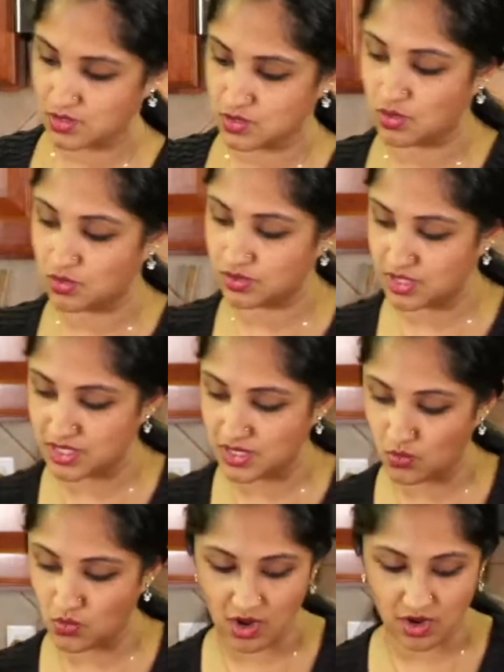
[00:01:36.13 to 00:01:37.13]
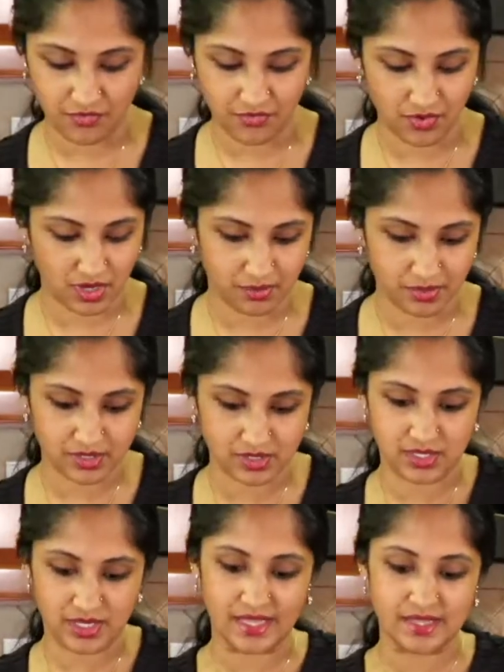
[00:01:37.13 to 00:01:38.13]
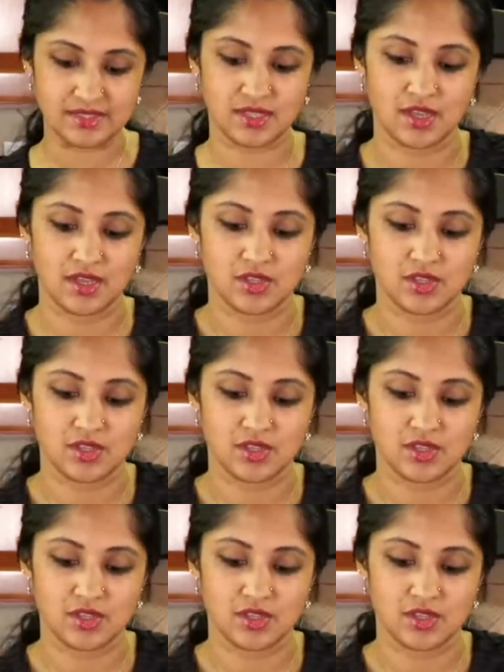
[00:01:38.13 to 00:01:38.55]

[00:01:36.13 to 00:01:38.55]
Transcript: soak this in water for a couple of days,